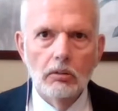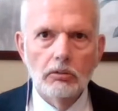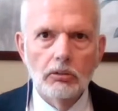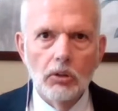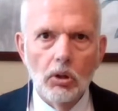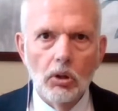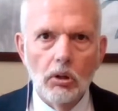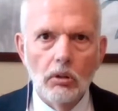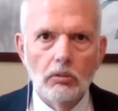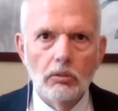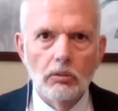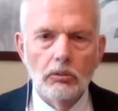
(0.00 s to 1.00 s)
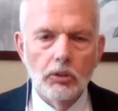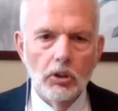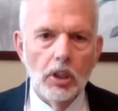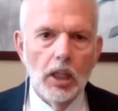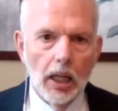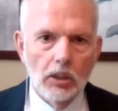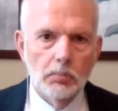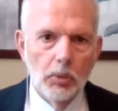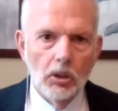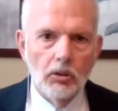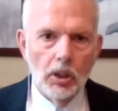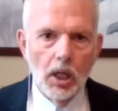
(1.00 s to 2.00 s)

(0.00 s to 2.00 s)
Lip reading: for the next book